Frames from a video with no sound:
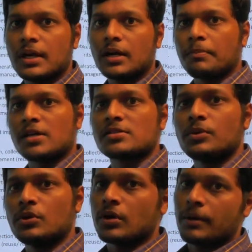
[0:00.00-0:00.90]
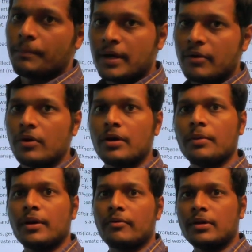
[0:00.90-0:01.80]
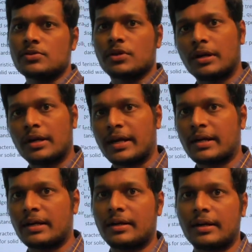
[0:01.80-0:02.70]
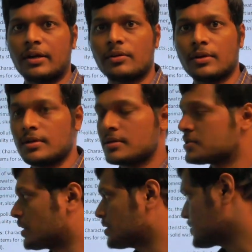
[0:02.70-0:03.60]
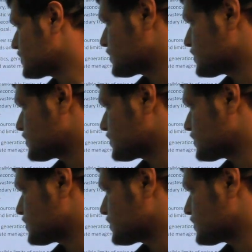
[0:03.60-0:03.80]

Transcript: possible to compare word by word so I'll directly tell you the changes